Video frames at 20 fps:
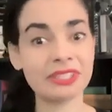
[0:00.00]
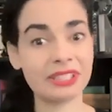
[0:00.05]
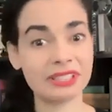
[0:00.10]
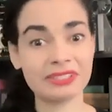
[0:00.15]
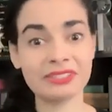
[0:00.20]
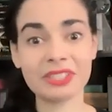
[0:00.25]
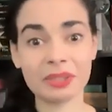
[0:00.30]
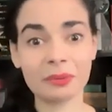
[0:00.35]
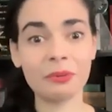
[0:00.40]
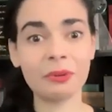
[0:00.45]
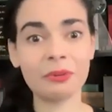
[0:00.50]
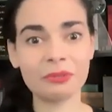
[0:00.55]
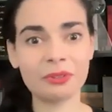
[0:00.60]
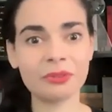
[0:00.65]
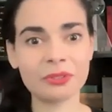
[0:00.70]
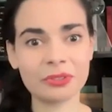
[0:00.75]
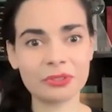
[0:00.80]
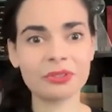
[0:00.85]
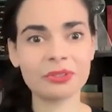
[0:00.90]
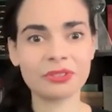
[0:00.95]
And some of
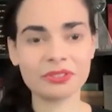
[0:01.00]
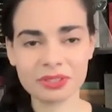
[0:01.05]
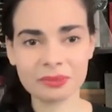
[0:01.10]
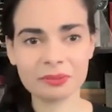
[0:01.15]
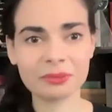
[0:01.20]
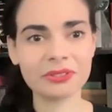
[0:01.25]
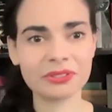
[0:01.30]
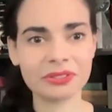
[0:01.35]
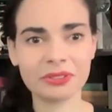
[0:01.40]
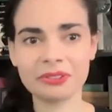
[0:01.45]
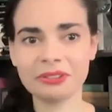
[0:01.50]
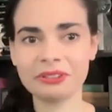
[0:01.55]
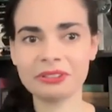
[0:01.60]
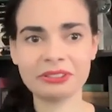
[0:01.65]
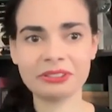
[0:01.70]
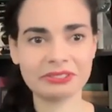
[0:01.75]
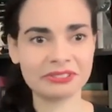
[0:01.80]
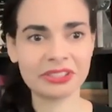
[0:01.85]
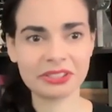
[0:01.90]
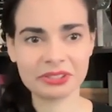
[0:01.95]
those students I'm still
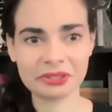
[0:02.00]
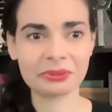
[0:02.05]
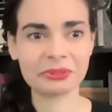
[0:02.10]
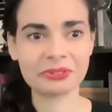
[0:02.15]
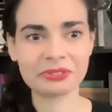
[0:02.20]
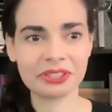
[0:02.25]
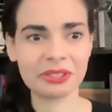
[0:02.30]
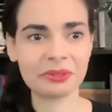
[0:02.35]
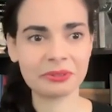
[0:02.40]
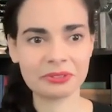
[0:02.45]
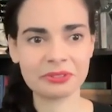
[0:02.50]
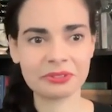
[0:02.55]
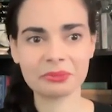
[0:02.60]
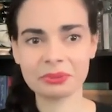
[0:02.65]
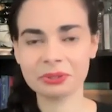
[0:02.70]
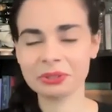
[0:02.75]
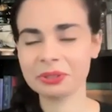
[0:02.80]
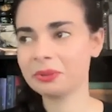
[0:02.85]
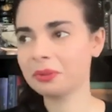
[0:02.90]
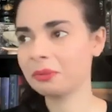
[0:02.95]
in touch with today, which
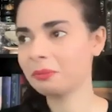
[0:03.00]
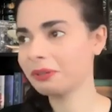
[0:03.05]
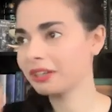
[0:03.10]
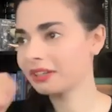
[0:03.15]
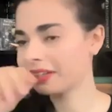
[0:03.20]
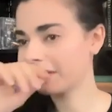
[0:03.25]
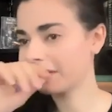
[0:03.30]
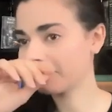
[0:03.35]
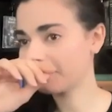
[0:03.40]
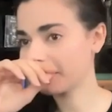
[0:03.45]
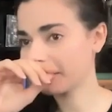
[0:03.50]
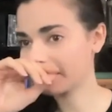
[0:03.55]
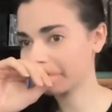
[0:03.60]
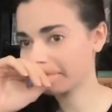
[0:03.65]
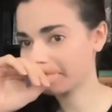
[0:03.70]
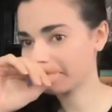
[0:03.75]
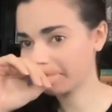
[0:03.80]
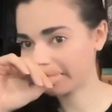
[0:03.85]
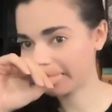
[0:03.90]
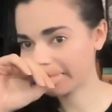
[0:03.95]
is really cool. But I left
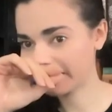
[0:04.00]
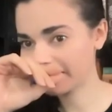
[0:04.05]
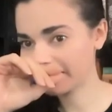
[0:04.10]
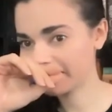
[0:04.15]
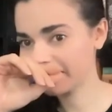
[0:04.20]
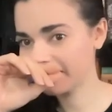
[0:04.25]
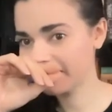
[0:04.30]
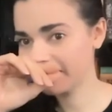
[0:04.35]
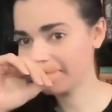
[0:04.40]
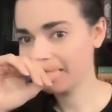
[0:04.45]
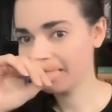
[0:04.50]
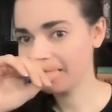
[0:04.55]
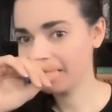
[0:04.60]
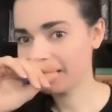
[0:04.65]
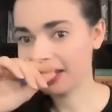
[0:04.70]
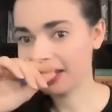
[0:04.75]
that class